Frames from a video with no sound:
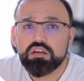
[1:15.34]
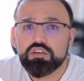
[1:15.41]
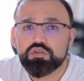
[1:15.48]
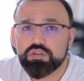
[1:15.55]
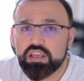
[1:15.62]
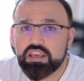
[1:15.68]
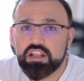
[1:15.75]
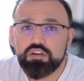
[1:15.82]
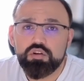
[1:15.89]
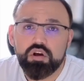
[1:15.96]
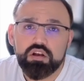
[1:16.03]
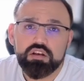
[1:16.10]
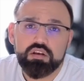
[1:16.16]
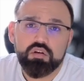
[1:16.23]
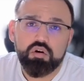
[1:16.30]
so they
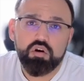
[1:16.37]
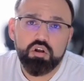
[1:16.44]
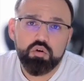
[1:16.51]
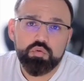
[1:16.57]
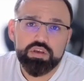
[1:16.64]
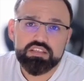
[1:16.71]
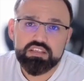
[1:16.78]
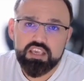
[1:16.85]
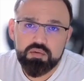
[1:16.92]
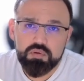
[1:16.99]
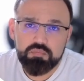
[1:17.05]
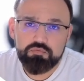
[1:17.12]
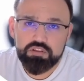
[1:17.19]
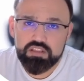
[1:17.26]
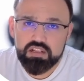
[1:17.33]
cannot always keep
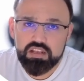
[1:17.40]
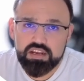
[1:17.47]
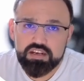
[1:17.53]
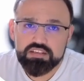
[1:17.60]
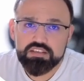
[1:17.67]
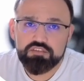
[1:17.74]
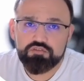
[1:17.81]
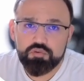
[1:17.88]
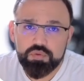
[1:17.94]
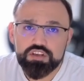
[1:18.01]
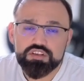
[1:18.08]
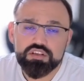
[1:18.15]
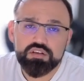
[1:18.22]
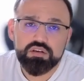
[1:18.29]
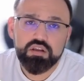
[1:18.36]
up with the latest
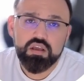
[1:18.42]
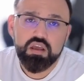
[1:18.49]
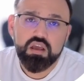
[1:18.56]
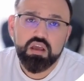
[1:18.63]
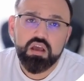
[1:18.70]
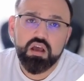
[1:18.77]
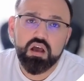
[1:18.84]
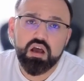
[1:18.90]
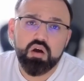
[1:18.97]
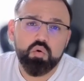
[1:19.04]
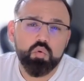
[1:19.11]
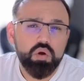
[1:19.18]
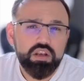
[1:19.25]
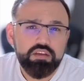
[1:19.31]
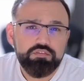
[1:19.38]
information.
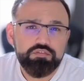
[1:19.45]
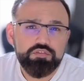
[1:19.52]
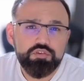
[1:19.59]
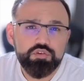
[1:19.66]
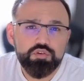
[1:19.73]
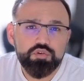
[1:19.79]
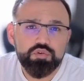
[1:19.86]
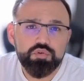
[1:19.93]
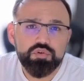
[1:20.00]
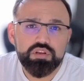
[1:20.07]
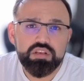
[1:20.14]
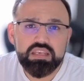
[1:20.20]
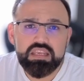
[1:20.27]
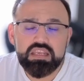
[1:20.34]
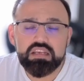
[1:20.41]
What if you
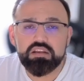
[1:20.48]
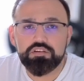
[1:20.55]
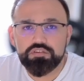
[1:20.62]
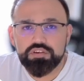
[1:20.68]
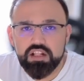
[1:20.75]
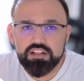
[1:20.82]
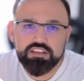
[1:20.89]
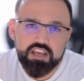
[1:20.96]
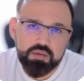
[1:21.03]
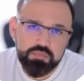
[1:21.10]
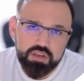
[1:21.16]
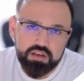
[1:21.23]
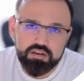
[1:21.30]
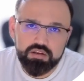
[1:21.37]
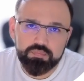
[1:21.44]
need real-time
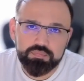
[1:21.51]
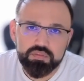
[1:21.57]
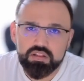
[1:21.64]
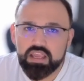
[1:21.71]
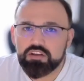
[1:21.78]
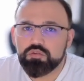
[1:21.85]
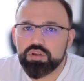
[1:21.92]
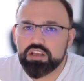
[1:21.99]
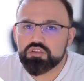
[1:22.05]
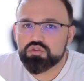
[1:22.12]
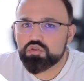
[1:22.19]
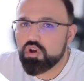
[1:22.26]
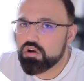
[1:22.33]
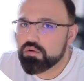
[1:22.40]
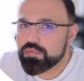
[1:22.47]
data, like today's
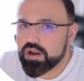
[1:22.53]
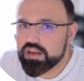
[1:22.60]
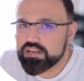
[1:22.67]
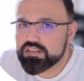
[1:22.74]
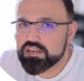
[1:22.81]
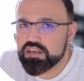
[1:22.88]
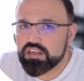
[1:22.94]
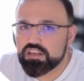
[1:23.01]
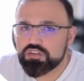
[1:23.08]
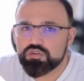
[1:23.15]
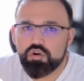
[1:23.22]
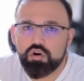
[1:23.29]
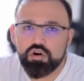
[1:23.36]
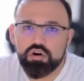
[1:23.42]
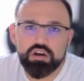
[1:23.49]
stock prices
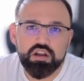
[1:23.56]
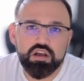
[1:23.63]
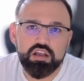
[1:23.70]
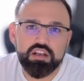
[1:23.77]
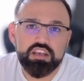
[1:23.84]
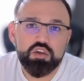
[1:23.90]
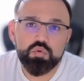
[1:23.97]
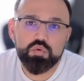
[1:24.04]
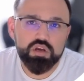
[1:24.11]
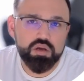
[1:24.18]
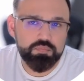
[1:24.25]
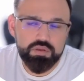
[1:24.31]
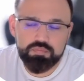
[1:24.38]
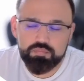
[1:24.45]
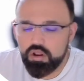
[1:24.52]
or a new
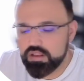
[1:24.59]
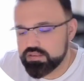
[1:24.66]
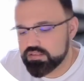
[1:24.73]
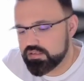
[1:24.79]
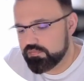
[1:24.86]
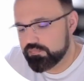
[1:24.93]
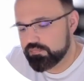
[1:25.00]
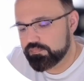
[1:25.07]
company policy?